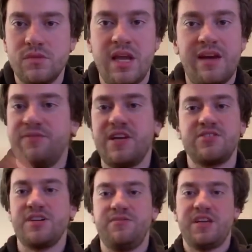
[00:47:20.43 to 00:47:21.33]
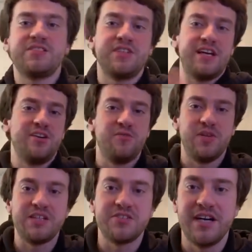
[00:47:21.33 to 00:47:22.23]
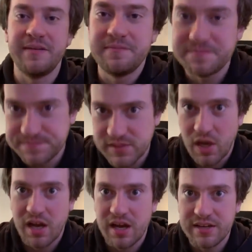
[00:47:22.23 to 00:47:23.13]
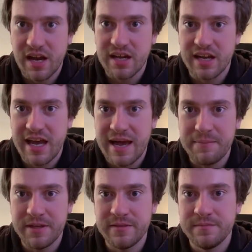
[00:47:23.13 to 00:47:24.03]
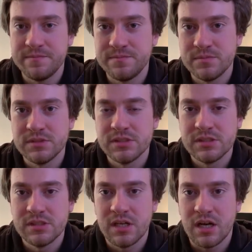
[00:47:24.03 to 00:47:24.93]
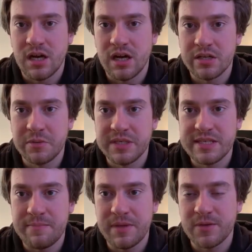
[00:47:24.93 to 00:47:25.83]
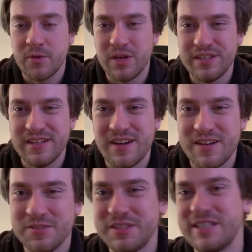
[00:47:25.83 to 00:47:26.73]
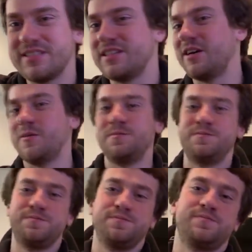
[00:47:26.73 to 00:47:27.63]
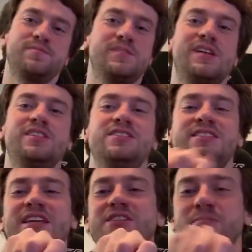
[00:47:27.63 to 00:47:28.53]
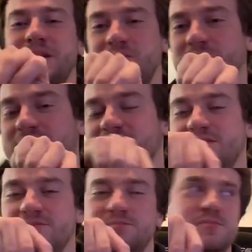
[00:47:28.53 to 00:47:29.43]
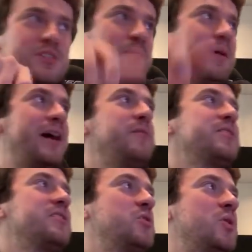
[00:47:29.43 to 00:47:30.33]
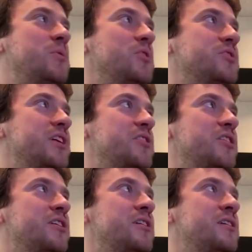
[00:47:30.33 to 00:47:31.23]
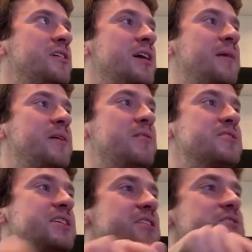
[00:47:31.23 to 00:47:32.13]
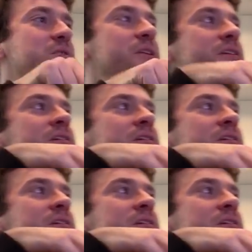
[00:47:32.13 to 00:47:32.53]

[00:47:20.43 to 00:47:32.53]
yeah, FlexRay, FlexRay, no FlexRay. Uh, not going to happen. Uh, do we accept Bitcoin? No, I don't think so. Uh, just sell your Bitcoin and you know buy it with a normal credit card. How how are sales doing?